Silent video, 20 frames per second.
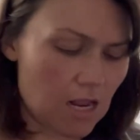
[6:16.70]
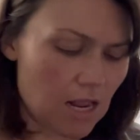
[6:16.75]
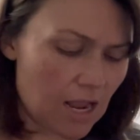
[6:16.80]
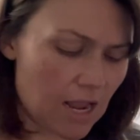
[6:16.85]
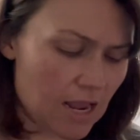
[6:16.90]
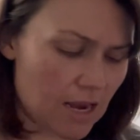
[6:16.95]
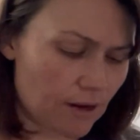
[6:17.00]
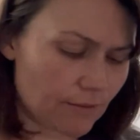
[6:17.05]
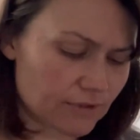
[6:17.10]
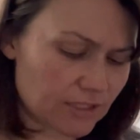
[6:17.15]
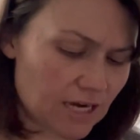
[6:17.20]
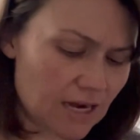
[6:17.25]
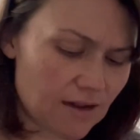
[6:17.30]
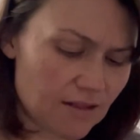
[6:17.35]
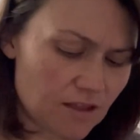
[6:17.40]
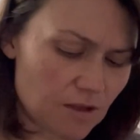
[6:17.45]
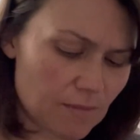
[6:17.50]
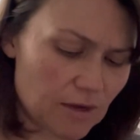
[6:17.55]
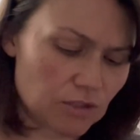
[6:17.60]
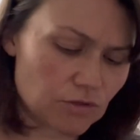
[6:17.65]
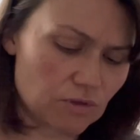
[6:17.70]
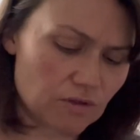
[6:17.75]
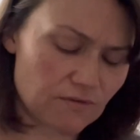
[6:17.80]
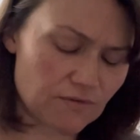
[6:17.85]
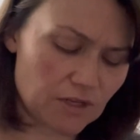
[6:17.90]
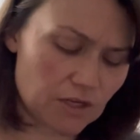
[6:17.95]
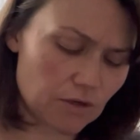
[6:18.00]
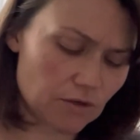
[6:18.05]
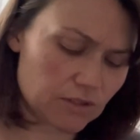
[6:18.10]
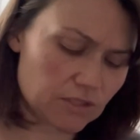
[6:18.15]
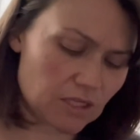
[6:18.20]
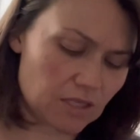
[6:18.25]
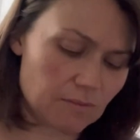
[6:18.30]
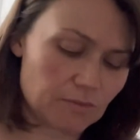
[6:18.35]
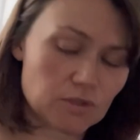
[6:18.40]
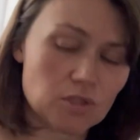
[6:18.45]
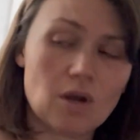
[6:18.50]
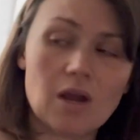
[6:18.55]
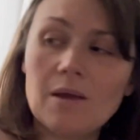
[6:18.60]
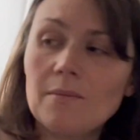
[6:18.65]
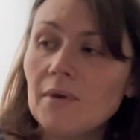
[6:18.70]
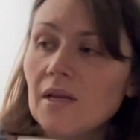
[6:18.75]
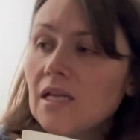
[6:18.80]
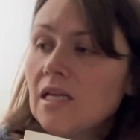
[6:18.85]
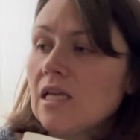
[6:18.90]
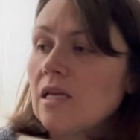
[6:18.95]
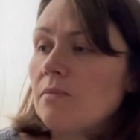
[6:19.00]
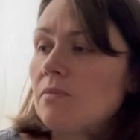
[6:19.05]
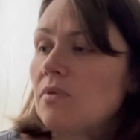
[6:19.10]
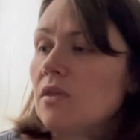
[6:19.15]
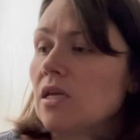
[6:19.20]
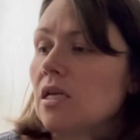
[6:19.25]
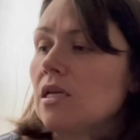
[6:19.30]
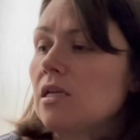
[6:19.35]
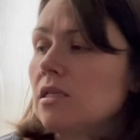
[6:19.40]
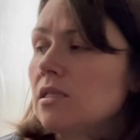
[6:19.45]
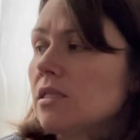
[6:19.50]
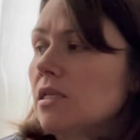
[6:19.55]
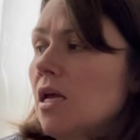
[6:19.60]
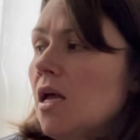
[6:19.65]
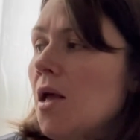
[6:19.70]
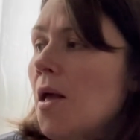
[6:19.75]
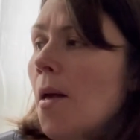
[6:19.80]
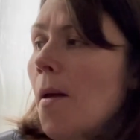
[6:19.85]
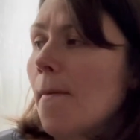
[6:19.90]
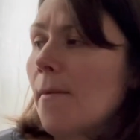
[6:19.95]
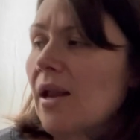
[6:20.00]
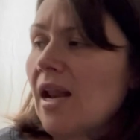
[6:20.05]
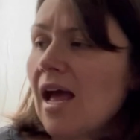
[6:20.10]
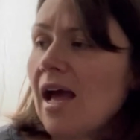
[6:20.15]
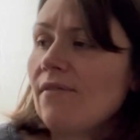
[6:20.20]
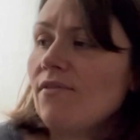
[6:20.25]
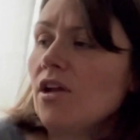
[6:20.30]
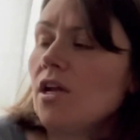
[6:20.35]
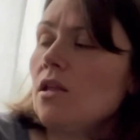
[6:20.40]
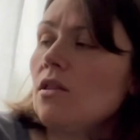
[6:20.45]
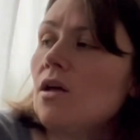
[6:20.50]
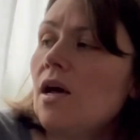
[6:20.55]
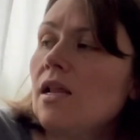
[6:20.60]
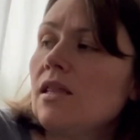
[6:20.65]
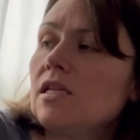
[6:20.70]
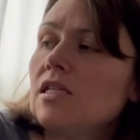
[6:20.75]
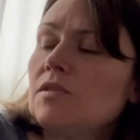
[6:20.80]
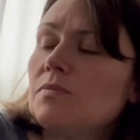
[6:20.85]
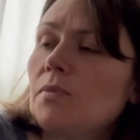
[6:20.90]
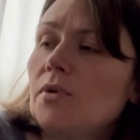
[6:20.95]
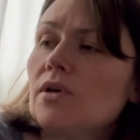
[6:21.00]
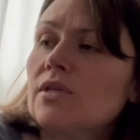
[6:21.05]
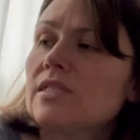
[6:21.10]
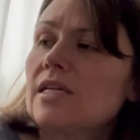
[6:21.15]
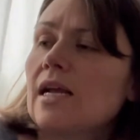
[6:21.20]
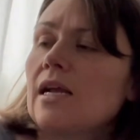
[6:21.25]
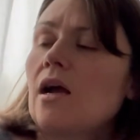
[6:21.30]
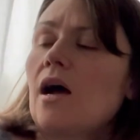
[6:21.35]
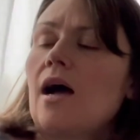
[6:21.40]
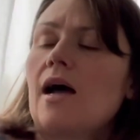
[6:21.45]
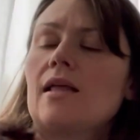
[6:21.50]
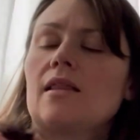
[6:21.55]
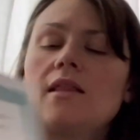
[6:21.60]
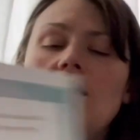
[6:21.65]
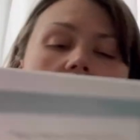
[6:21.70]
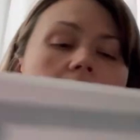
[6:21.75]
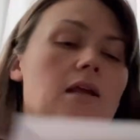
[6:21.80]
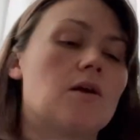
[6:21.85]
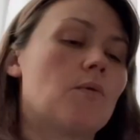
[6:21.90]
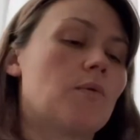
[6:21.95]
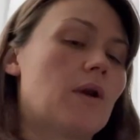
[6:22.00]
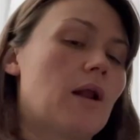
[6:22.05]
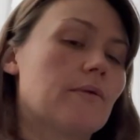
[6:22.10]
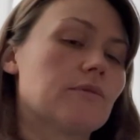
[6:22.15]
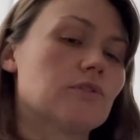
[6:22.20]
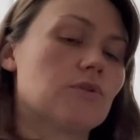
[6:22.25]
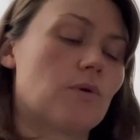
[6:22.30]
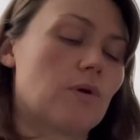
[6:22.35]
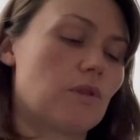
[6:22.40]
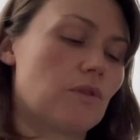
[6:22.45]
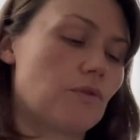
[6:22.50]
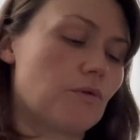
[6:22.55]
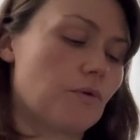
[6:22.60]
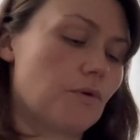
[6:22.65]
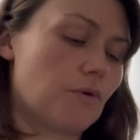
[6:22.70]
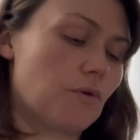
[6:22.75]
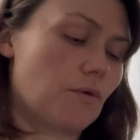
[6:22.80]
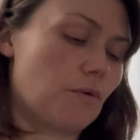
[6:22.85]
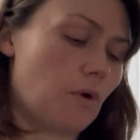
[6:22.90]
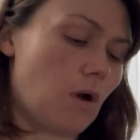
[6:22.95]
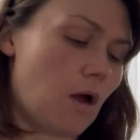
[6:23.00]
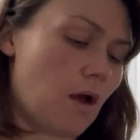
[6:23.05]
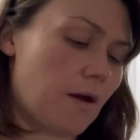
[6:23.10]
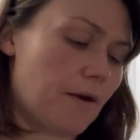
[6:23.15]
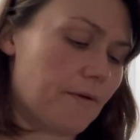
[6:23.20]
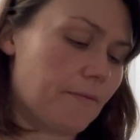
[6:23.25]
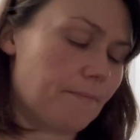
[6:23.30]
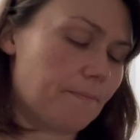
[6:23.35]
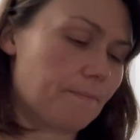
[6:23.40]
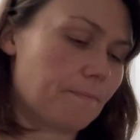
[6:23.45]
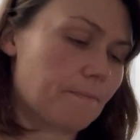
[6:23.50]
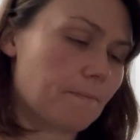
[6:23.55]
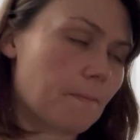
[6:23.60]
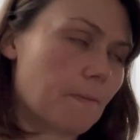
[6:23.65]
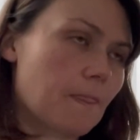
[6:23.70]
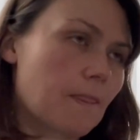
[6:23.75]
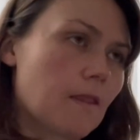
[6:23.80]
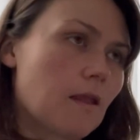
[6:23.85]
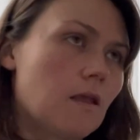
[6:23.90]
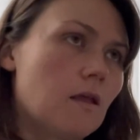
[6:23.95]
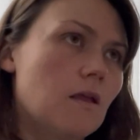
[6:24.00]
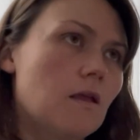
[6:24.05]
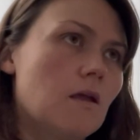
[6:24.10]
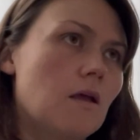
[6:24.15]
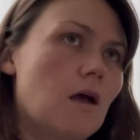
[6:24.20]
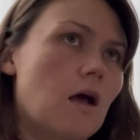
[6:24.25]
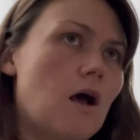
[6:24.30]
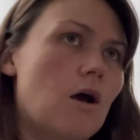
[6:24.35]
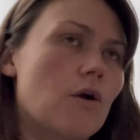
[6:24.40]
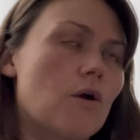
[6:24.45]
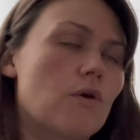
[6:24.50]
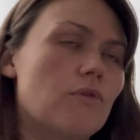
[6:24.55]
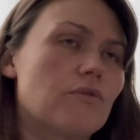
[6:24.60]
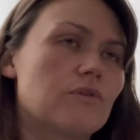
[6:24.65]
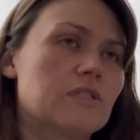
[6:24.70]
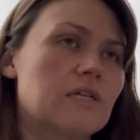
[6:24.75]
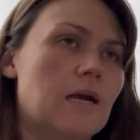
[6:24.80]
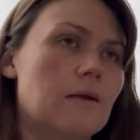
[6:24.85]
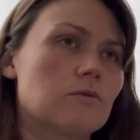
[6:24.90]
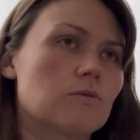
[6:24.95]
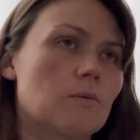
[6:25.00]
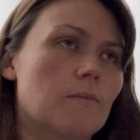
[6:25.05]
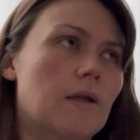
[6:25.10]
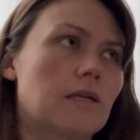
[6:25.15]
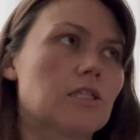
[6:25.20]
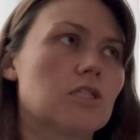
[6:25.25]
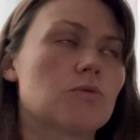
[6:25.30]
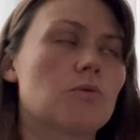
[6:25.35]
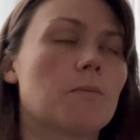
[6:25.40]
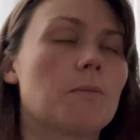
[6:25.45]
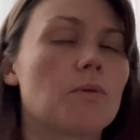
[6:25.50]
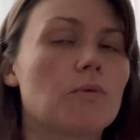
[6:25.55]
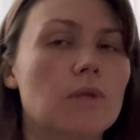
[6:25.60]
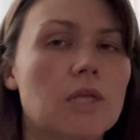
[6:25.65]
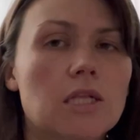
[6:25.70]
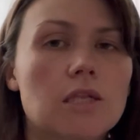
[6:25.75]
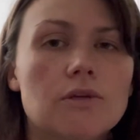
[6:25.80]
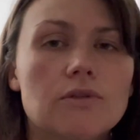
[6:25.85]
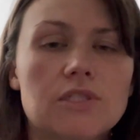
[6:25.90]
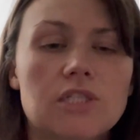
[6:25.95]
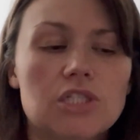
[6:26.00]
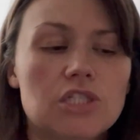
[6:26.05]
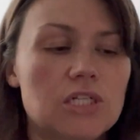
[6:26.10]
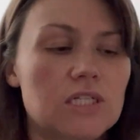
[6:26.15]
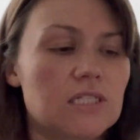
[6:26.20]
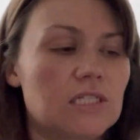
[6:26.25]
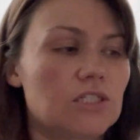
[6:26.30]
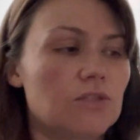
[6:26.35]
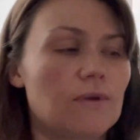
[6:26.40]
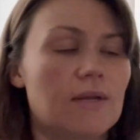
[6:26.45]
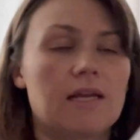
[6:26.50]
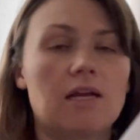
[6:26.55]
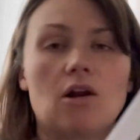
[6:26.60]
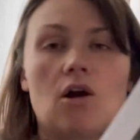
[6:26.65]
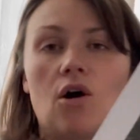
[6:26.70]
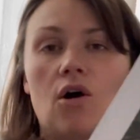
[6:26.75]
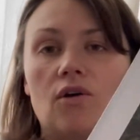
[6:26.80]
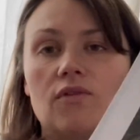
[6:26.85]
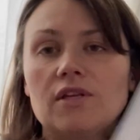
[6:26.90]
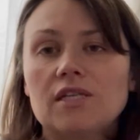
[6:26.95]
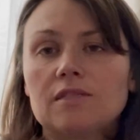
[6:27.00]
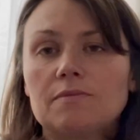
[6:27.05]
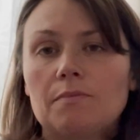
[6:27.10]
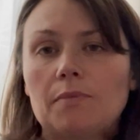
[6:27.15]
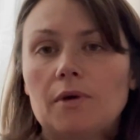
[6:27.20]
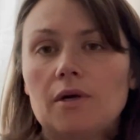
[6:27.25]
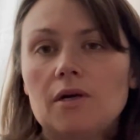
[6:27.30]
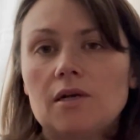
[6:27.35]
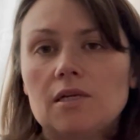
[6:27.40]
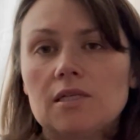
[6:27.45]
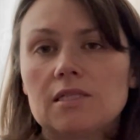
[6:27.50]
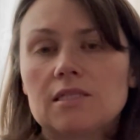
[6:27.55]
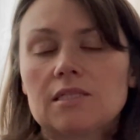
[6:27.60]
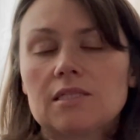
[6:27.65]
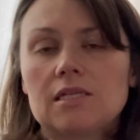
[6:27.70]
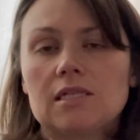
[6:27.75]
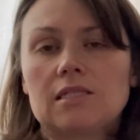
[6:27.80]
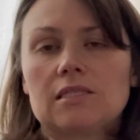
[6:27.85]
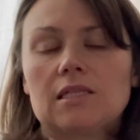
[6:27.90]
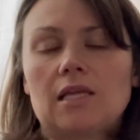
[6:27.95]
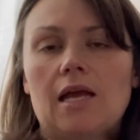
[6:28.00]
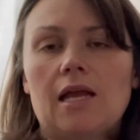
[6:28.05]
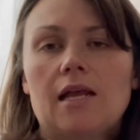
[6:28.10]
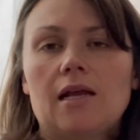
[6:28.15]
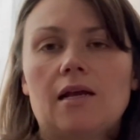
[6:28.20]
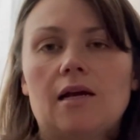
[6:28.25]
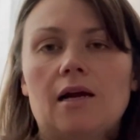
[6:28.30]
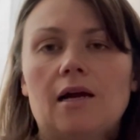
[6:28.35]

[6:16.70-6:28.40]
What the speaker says: And I was kind of thinking about doing videos on them. So I am going to keep these. But I have like a lot of these books I got like when I was going through, I'll go through times where I'm like, just want to be really close to Jesus. So I get all these books, these like